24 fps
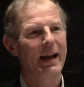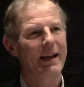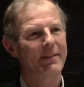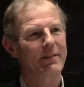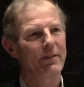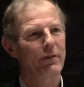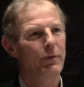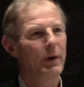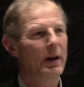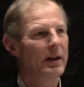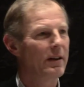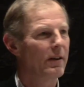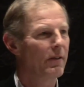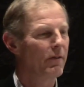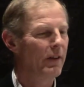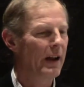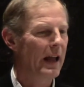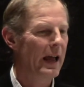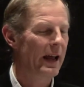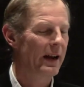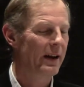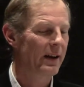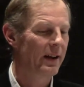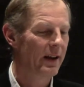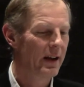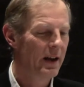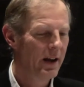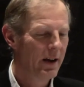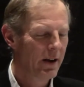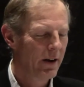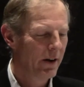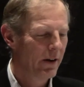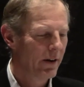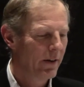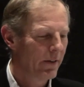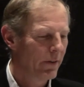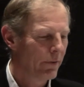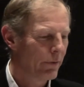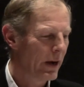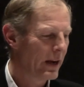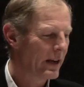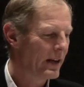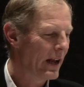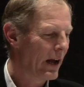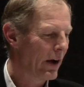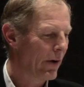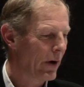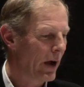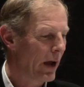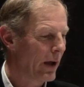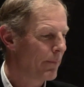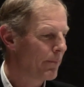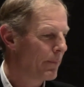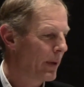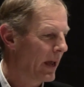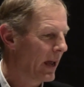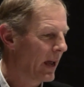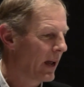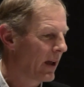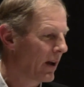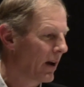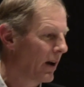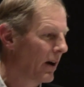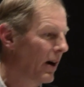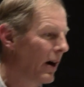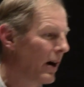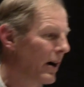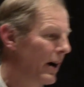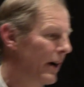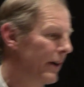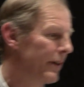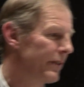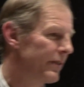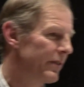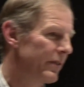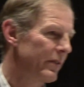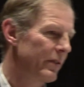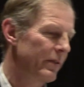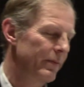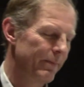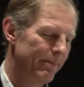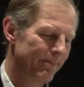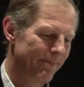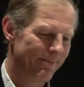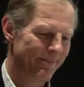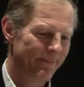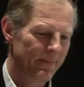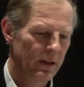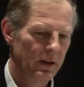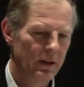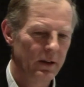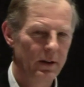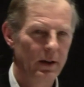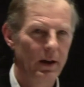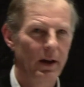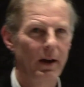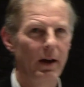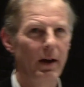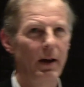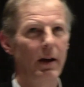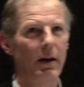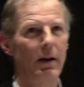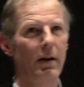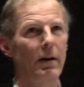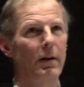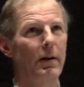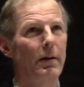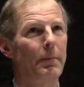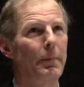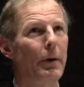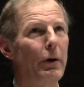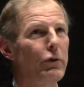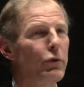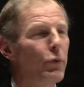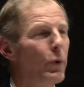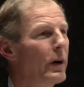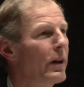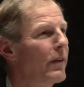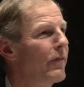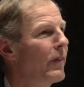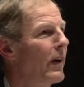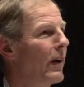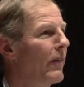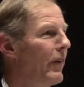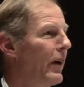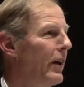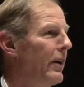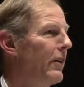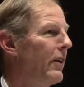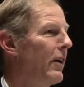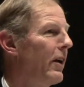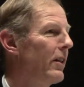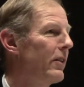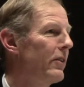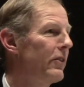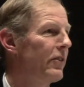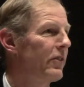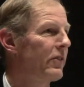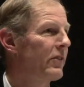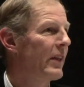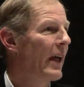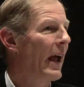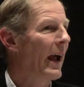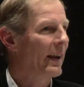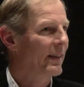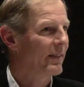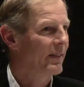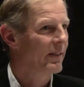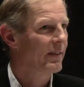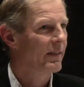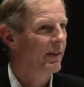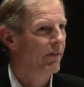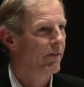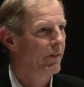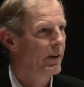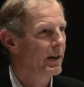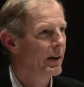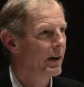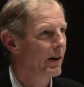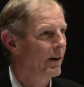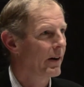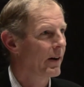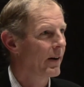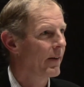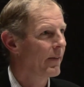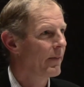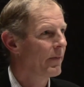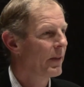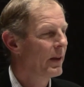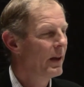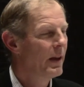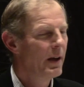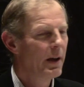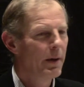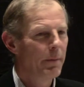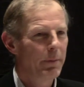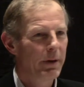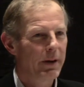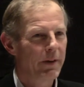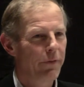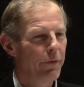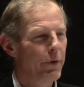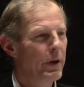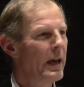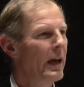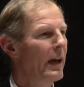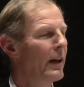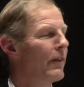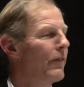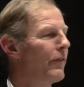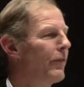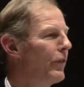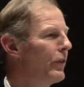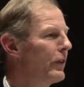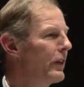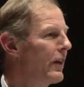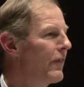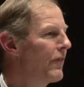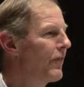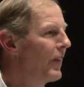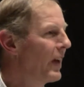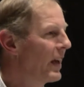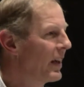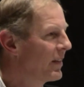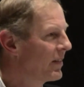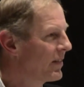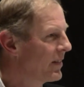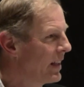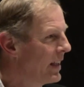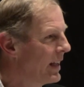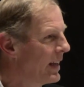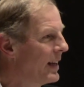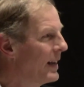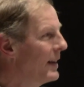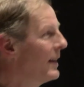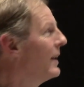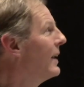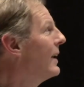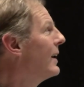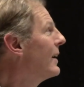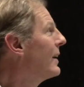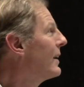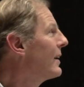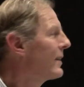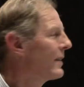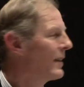collects the rent of land, right now I pay on our house uh, about twenty-five hundred dollars taxes every year. But if we had a fully phased in